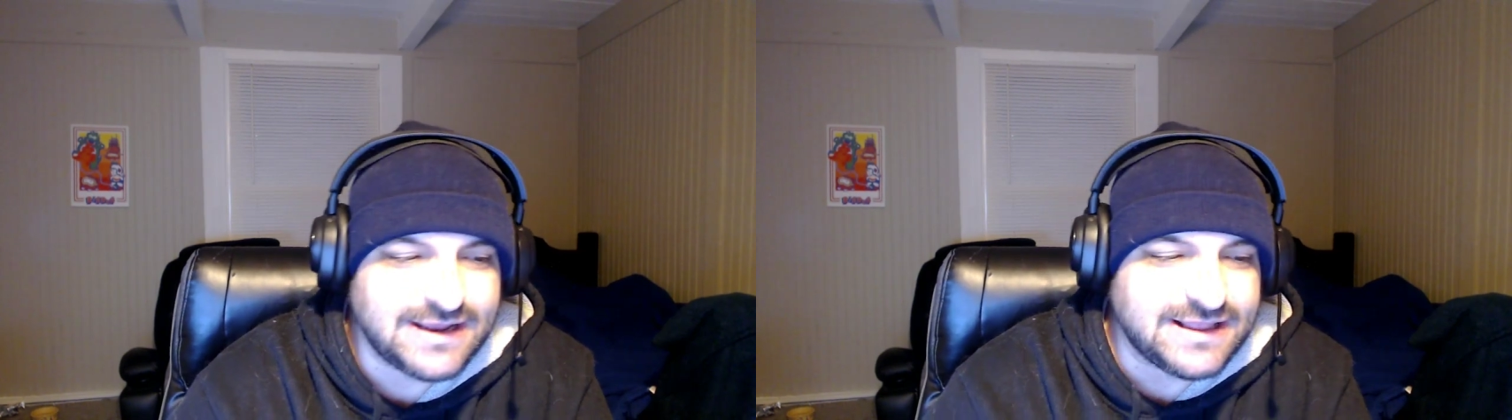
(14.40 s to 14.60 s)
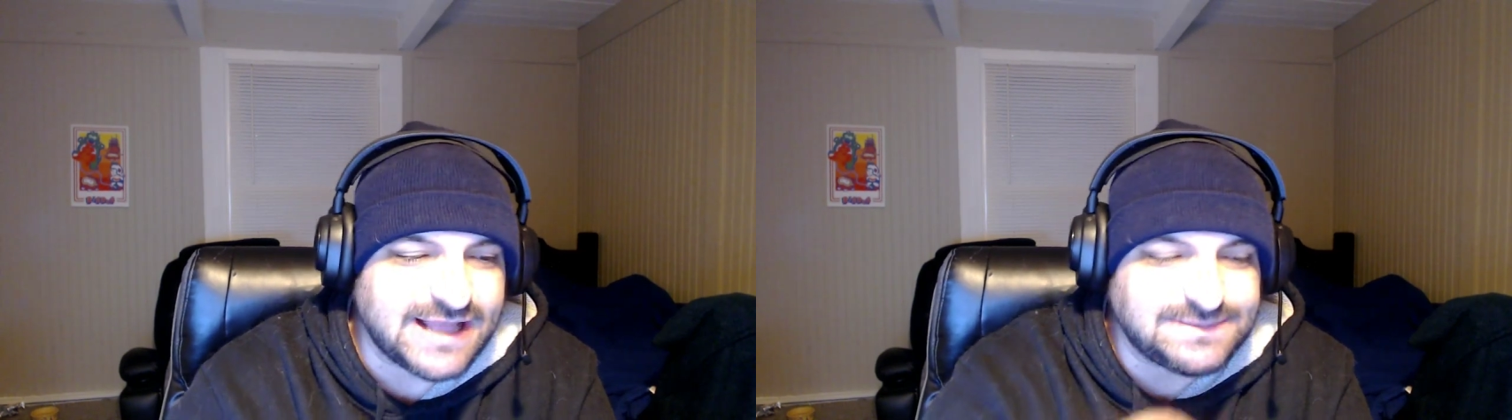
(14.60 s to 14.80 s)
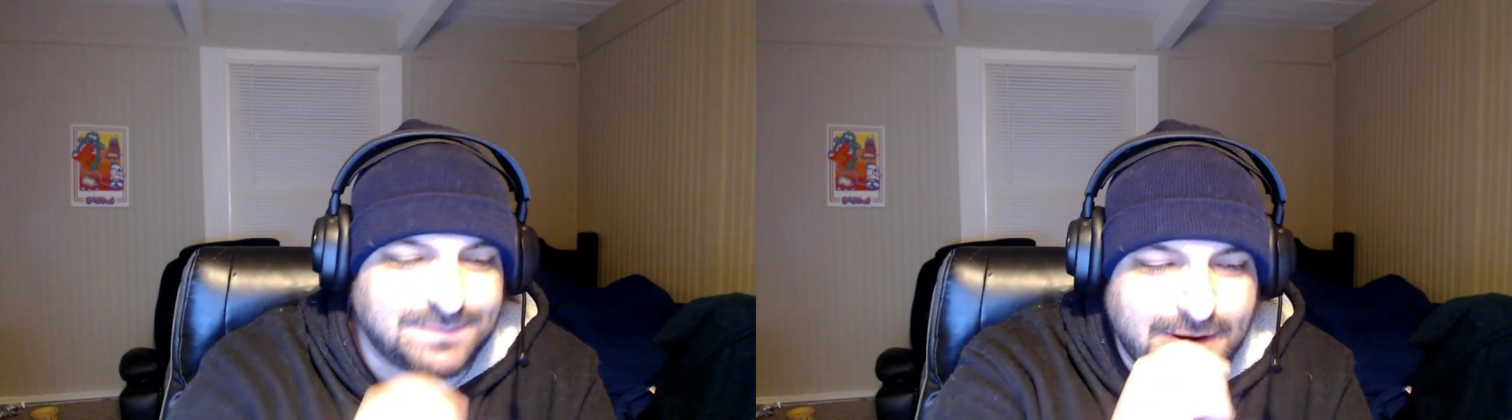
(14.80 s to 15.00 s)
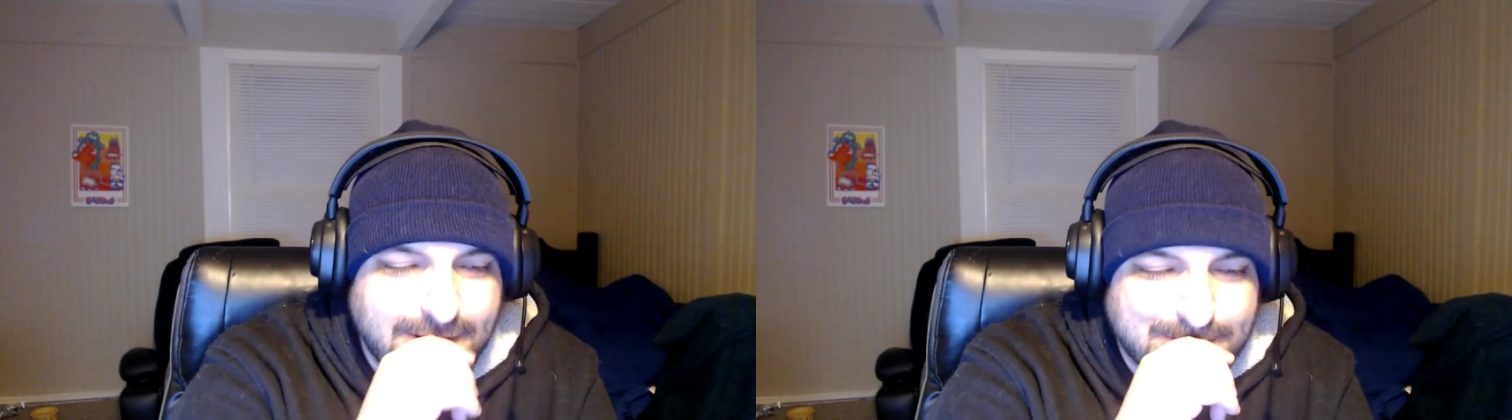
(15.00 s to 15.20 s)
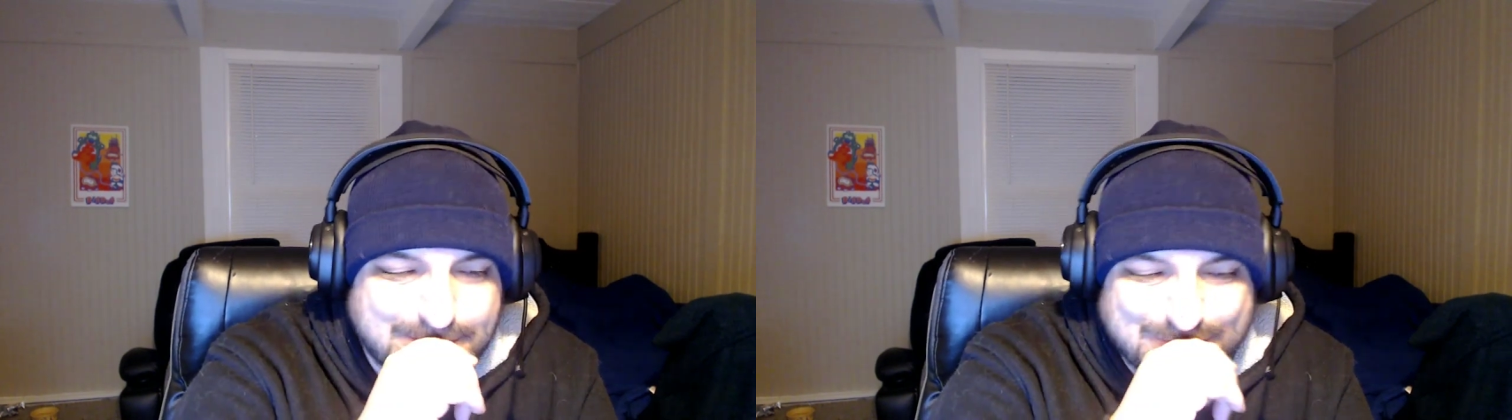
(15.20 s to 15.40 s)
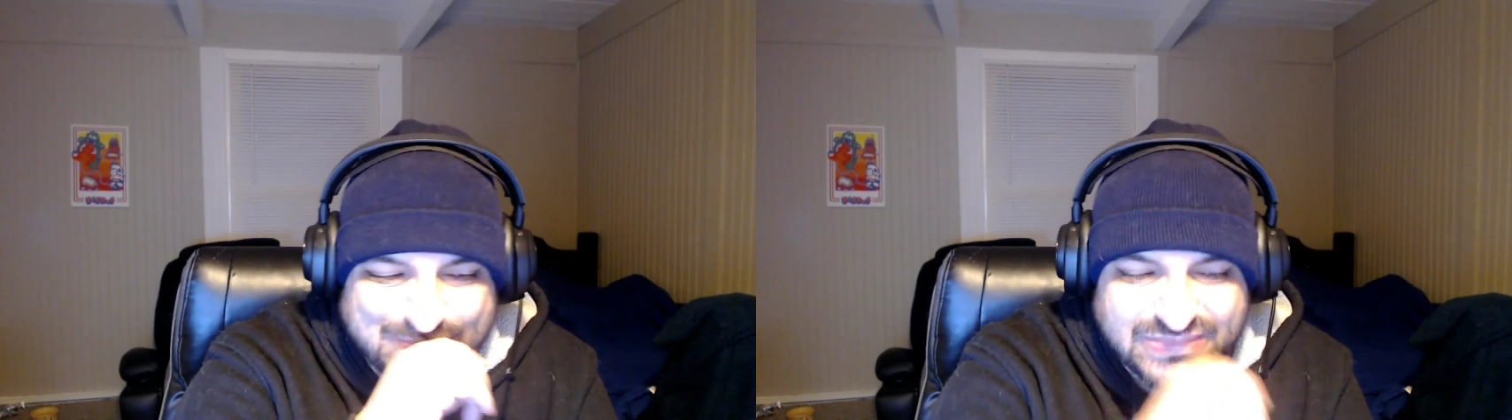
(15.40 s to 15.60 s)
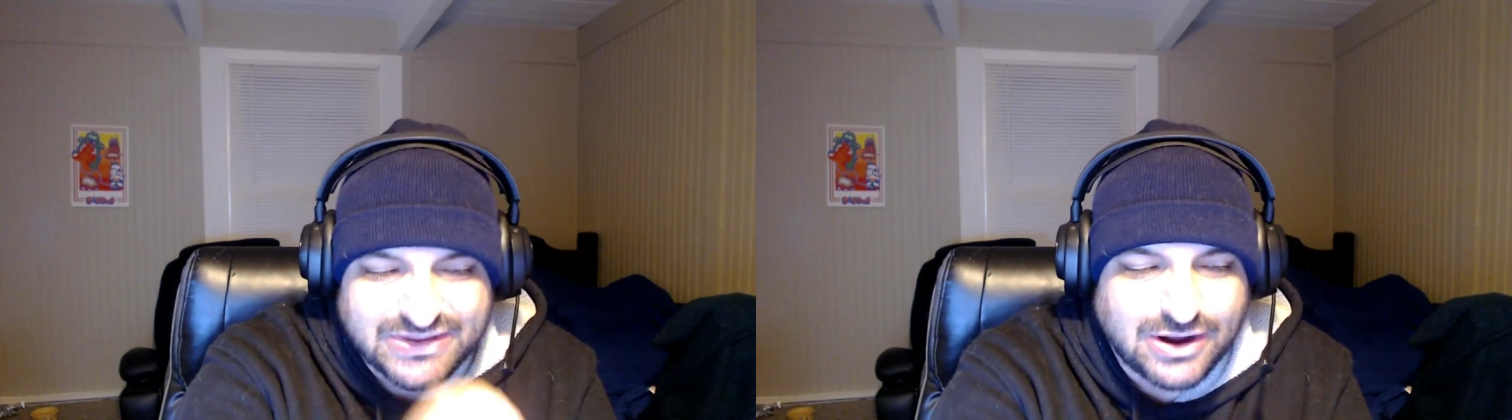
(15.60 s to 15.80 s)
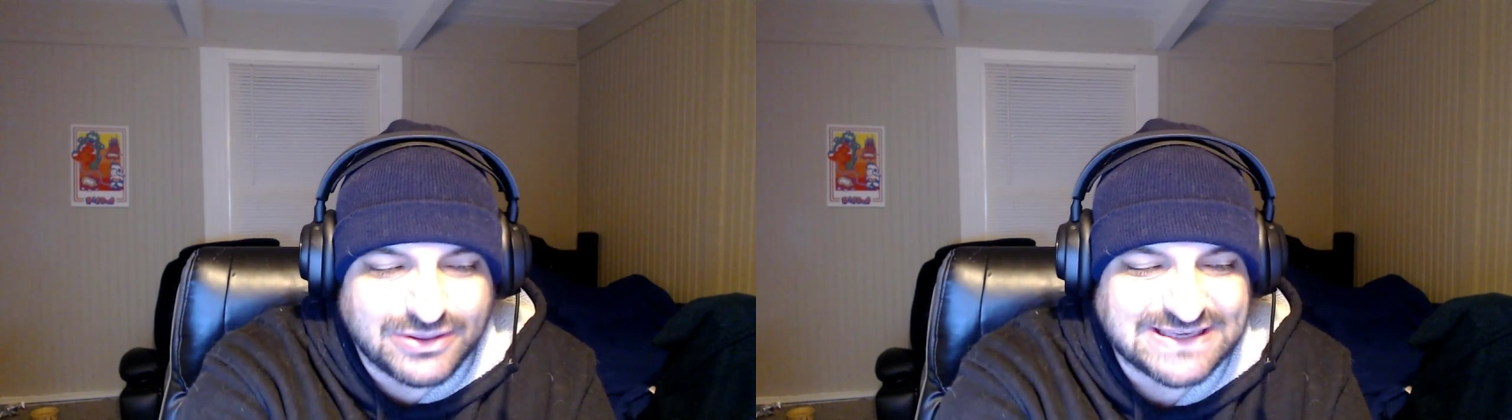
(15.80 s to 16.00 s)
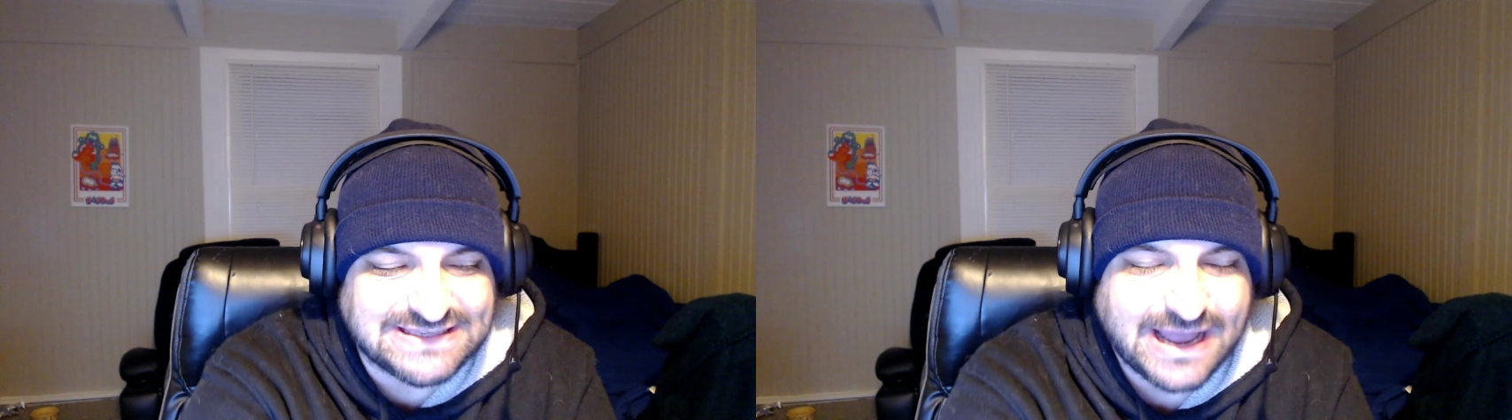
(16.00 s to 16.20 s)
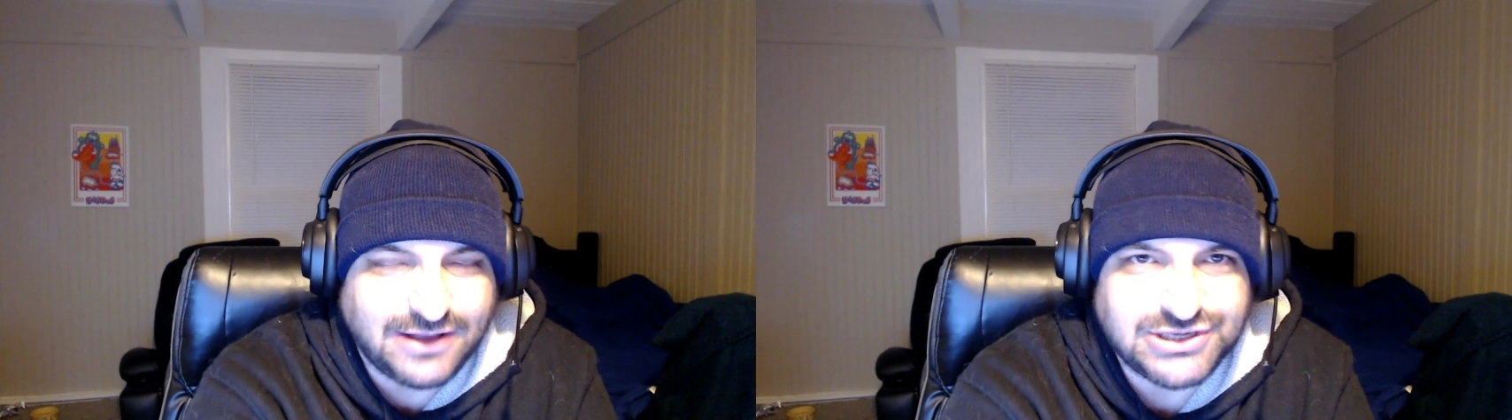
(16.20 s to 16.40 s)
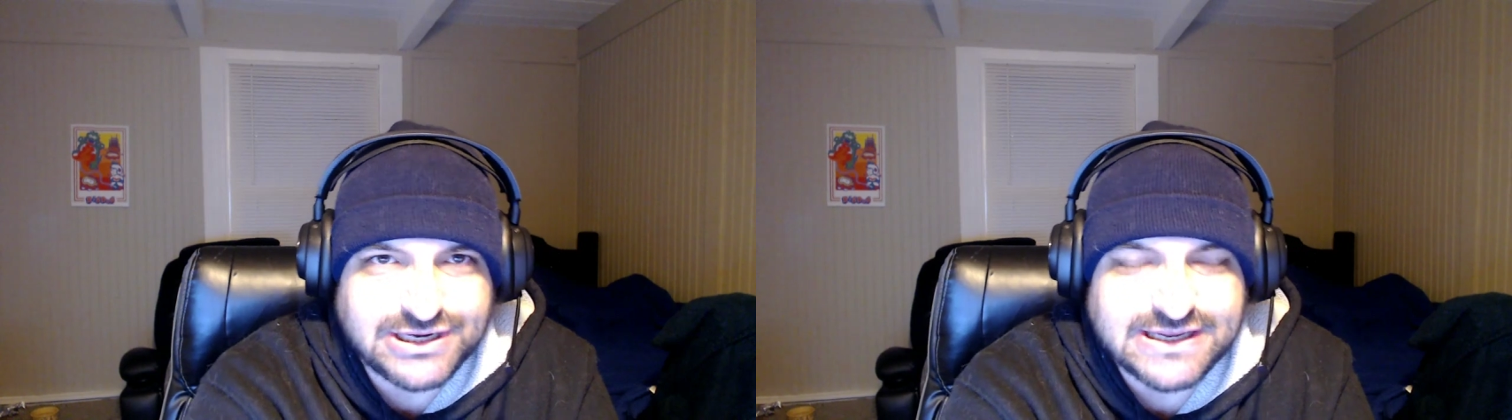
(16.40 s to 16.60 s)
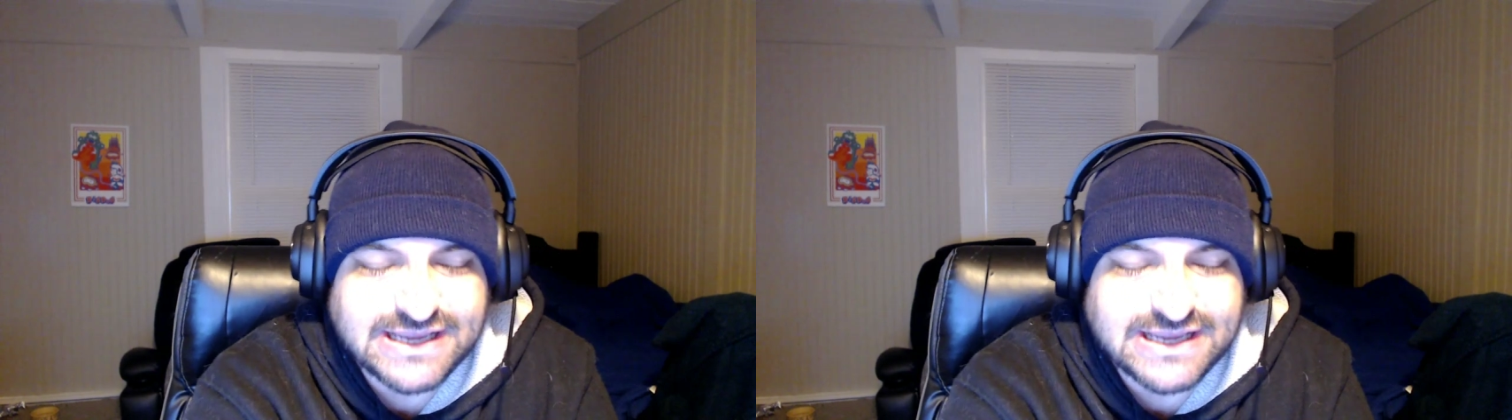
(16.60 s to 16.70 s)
That's a poem called Nostalgia.